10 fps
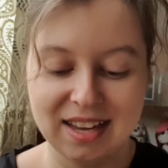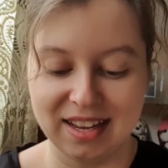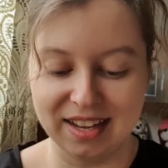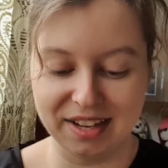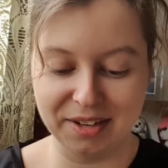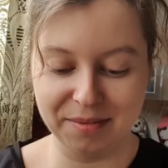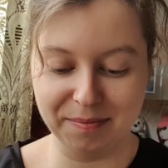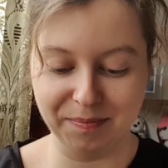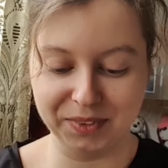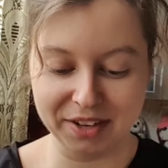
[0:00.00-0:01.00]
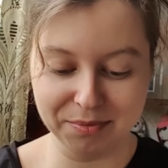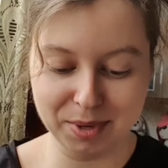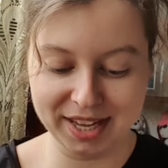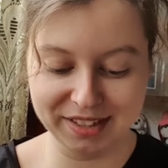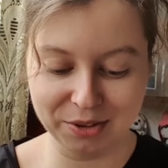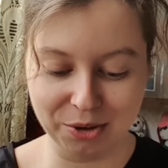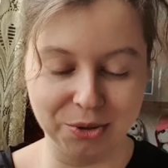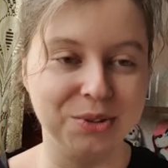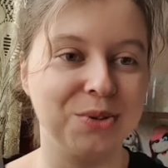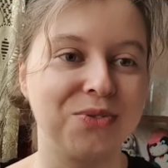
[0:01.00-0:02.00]
Um, I've made
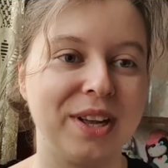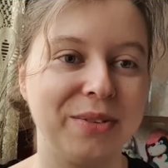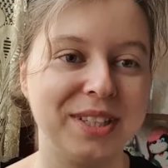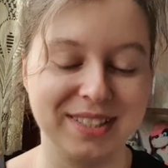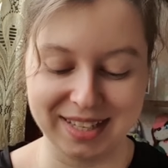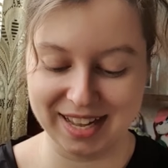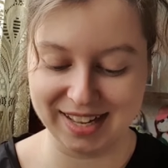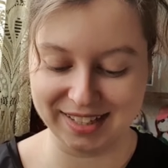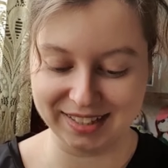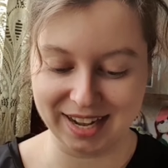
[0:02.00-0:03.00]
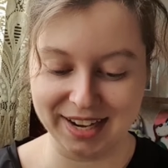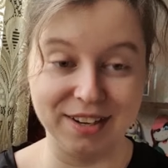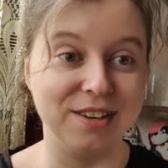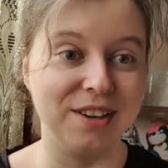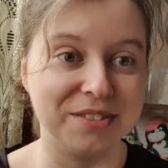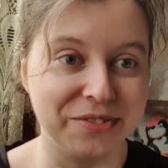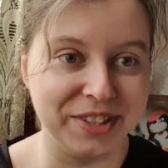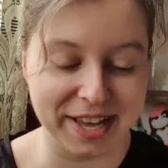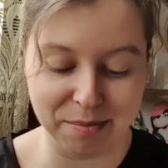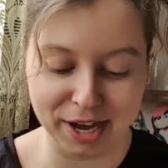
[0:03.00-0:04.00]
all those flowers and I
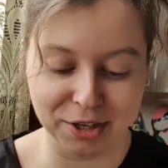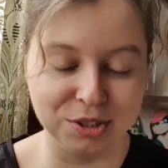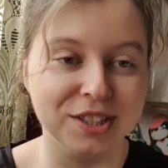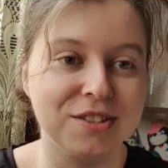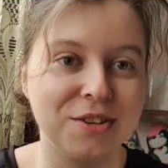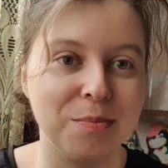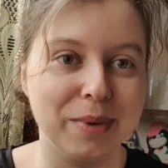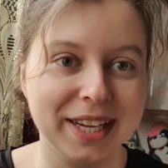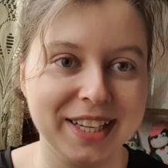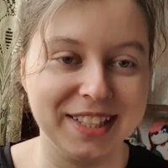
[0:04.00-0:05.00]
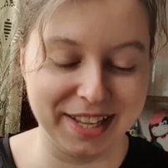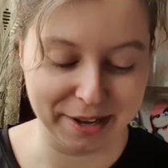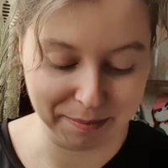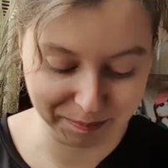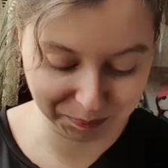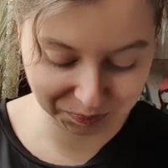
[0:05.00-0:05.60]
love them. I couldn't stop making them.